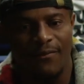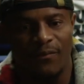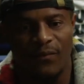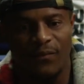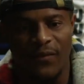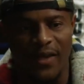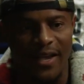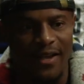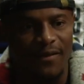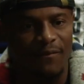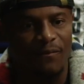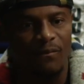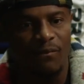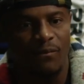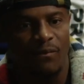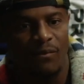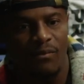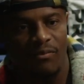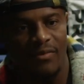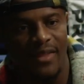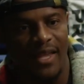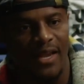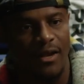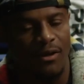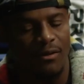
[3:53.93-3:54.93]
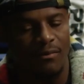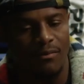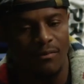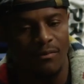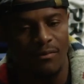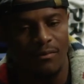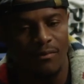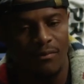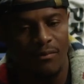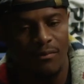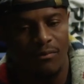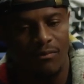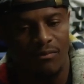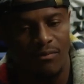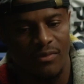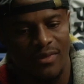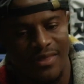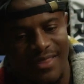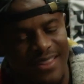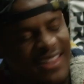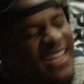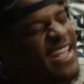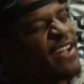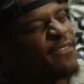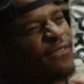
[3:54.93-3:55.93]
they, they
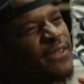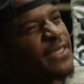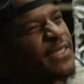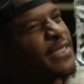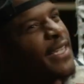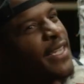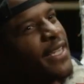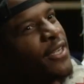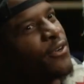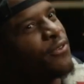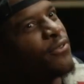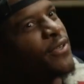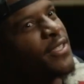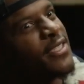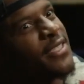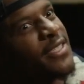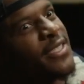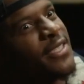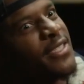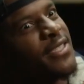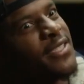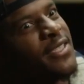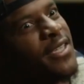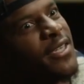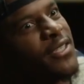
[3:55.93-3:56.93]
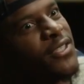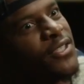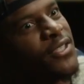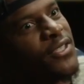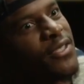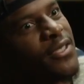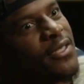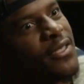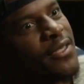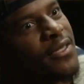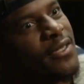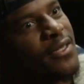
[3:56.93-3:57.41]
never take a risk as such.